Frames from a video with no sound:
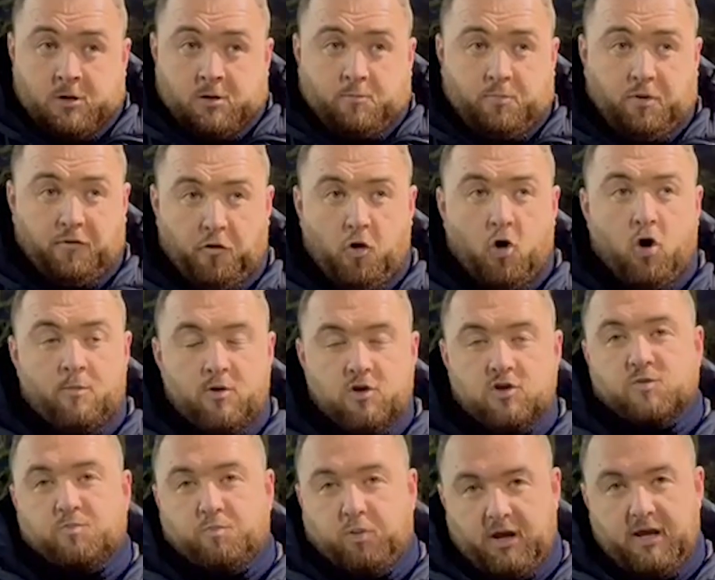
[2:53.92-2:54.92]

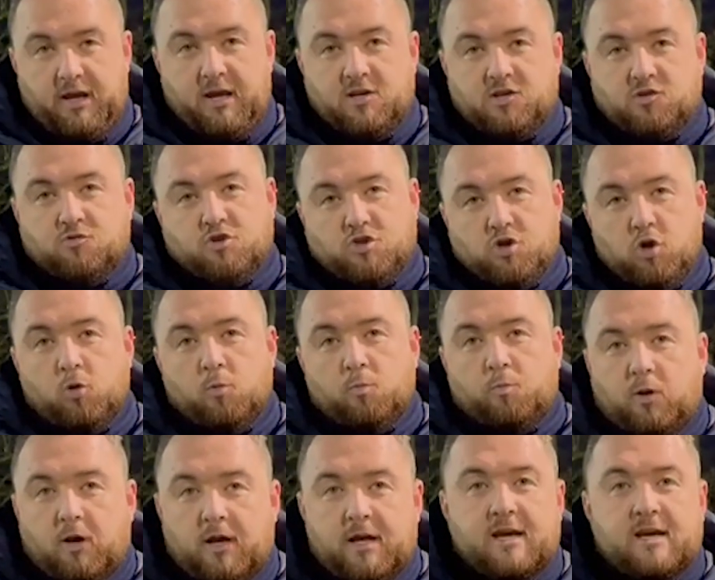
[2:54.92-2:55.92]
performance pleased, result
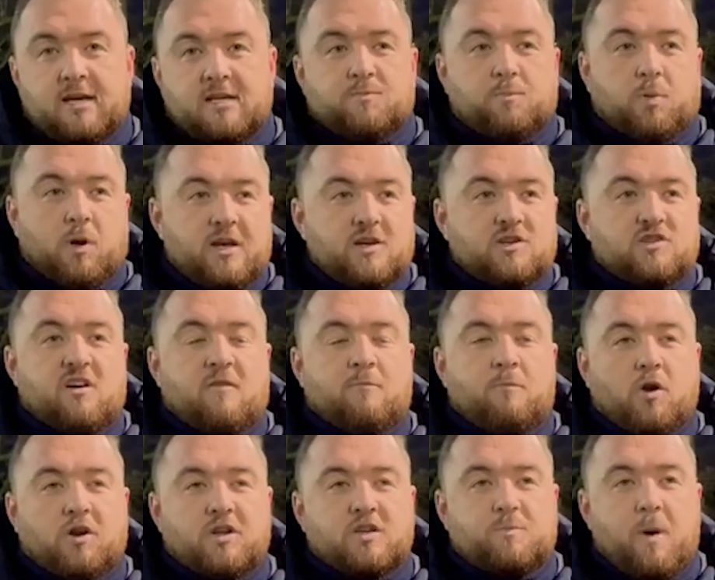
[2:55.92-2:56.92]
pleased to have
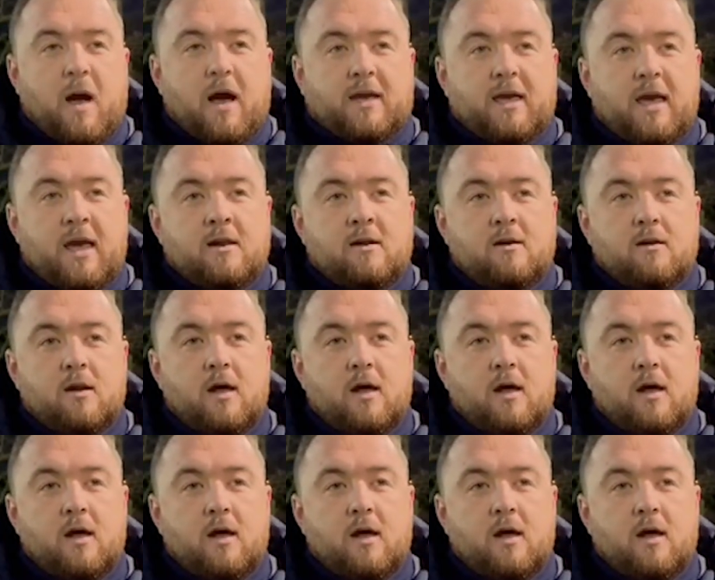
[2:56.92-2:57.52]
bodies back in,